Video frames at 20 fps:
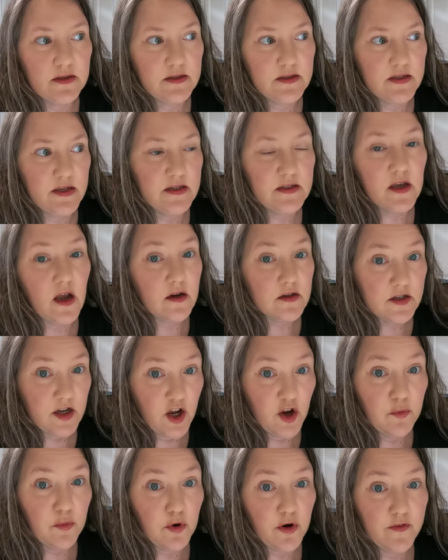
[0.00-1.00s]
since
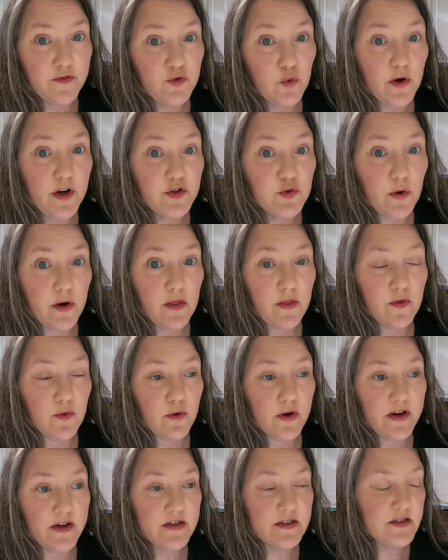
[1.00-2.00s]
October of
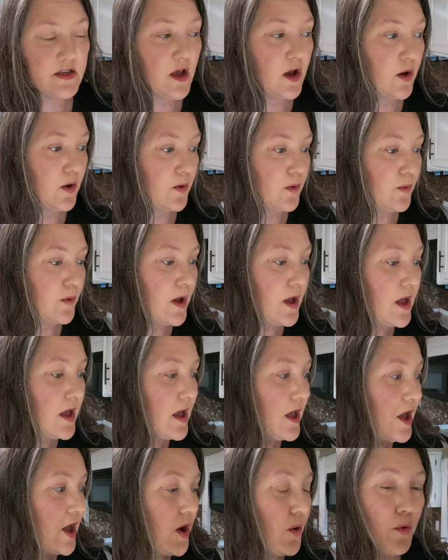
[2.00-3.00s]
2023. So
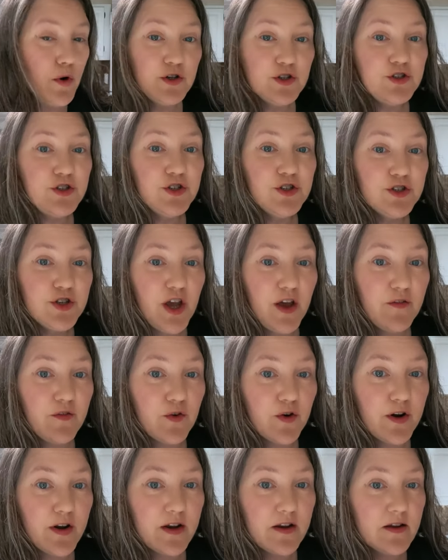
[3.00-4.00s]
we're just
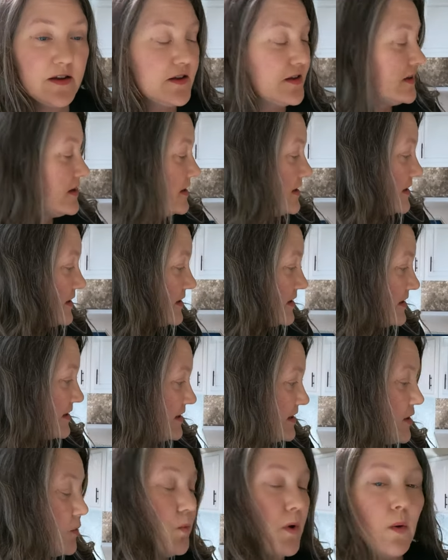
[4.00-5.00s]
discovering,
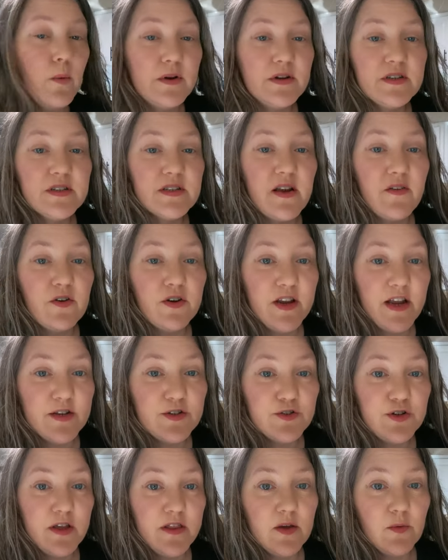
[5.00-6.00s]
well, we discovered
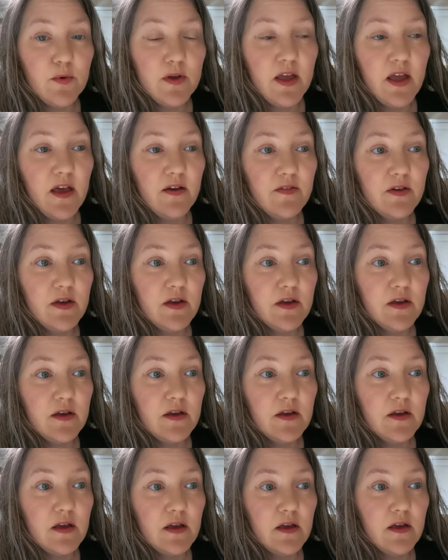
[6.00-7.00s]
yesterday that we have
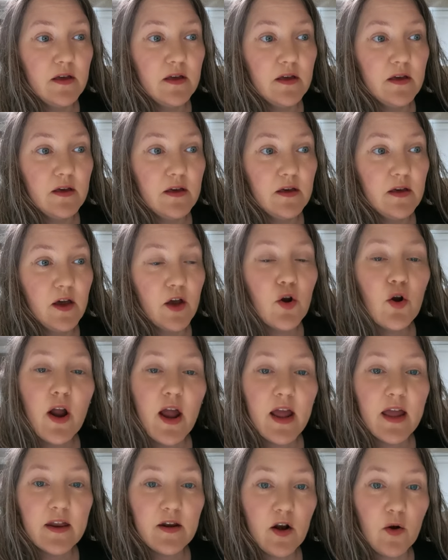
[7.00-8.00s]
a
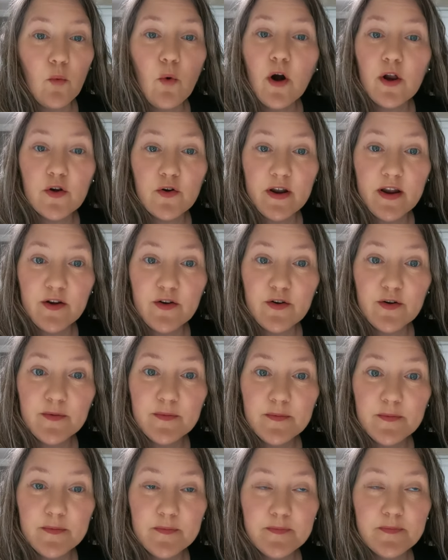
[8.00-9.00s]
crack in our water heater,